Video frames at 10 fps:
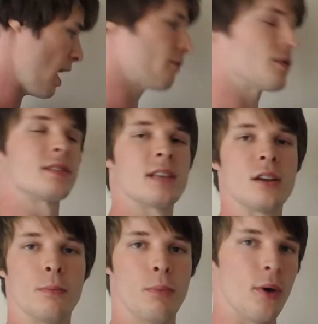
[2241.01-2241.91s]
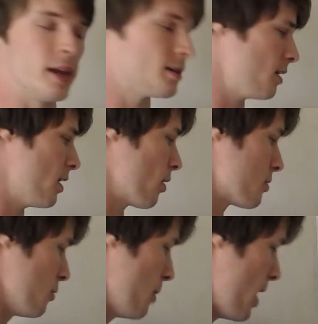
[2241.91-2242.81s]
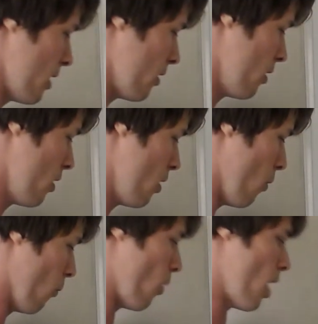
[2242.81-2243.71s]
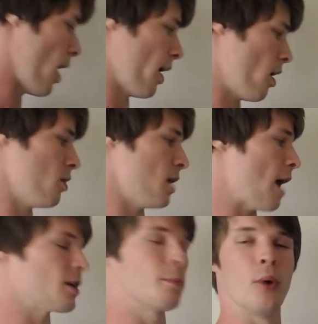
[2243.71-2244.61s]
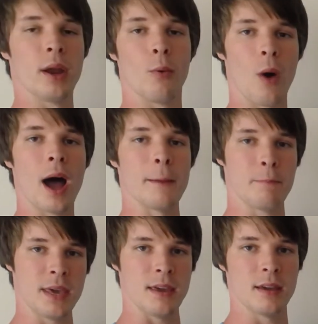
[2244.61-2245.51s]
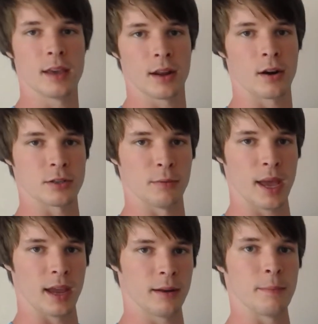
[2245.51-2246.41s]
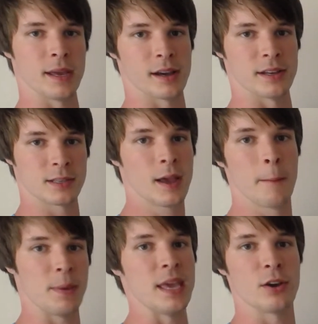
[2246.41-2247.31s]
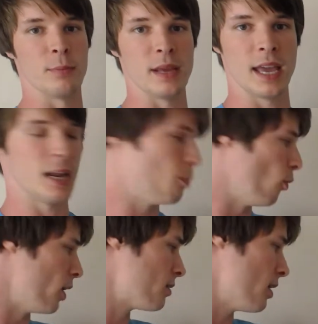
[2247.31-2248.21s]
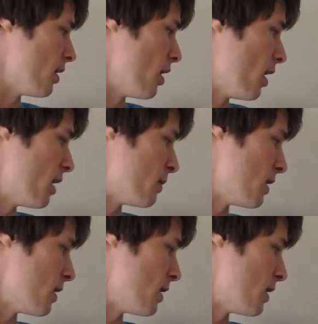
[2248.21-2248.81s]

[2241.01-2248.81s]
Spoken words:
every single point in our domain, every point yp in our domain, because p could be any point in the non-empty